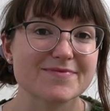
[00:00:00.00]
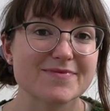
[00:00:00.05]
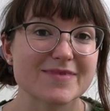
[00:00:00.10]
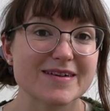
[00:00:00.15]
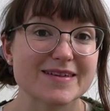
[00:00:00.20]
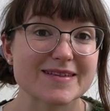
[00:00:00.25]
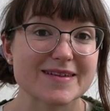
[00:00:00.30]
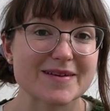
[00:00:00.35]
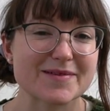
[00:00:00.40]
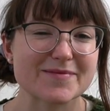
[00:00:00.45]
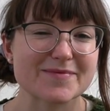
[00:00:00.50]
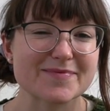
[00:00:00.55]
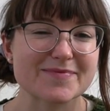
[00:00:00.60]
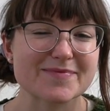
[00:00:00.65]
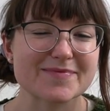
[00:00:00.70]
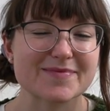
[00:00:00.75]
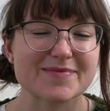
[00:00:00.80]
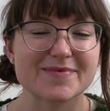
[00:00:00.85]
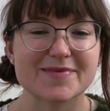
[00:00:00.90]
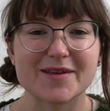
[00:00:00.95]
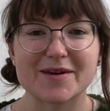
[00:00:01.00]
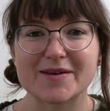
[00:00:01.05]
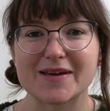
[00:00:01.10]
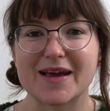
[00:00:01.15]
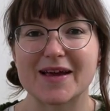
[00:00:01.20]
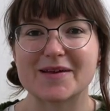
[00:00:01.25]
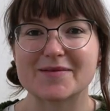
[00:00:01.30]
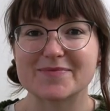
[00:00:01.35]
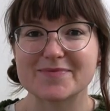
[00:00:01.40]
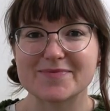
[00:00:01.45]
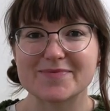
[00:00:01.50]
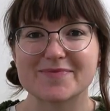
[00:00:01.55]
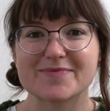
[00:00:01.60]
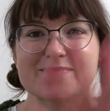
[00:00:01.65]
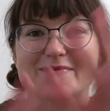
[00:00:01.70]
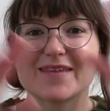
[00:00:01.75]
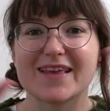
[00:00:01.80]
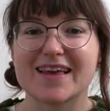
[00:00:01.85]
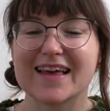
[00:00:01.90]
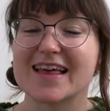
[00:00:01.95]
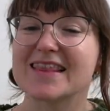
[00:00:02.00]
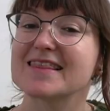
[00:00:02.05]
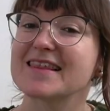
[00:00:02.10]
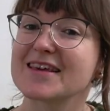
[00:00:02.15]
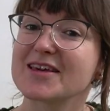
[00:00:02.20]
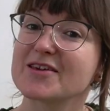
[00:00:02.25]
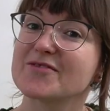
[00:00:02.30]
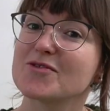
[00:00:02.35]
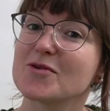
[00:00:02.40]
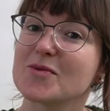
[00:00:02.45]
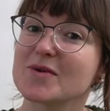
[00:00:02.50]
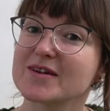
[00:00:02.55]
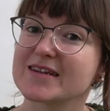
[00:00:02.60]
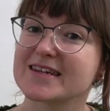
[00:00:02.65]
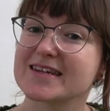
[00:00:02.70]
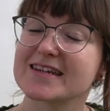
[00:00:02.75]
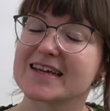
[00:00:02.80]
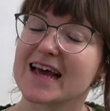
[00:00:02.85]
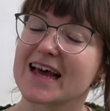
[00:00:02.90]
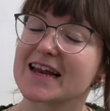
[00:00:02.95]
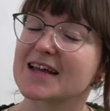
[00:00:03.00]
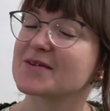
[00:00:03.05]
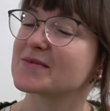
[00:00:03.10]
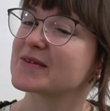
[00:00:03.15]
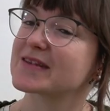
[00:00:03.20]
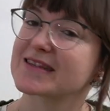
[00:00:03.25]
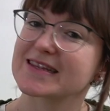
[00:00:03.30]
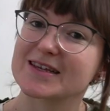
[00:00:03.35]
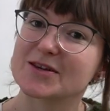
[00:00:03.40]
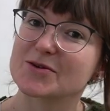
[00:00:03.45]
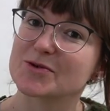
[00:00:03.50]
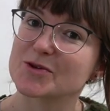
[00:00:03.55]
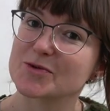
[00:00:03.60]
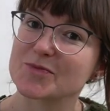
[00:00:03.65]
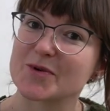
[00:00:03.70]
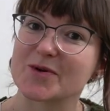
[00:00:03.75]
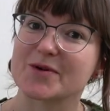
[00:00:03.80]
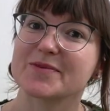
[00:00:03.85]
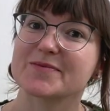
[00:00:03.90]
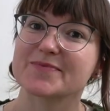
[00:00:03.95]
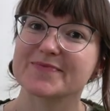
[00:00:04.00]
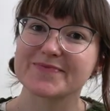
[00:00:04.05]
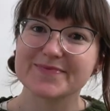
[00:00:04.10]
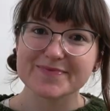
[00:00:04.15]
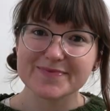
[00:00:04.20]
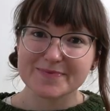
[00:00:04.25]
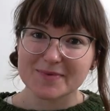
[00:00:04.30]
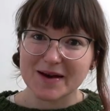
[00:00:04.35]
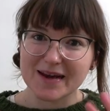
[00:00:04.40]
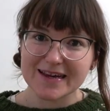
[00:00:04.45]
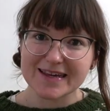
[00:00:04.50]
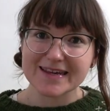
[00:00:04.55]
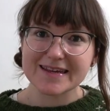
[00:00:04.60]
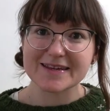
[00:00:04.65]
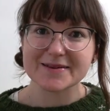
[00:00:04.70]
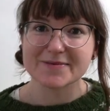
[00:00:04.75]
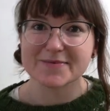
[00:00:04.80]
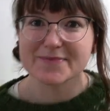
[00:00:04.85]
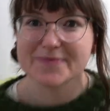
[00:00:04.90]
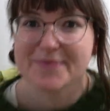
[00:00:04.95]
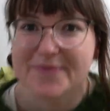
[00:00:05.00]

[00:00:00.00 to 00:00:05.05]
We'll see. Okay. Thank you for watching, and I will see you tomorrow. Bye!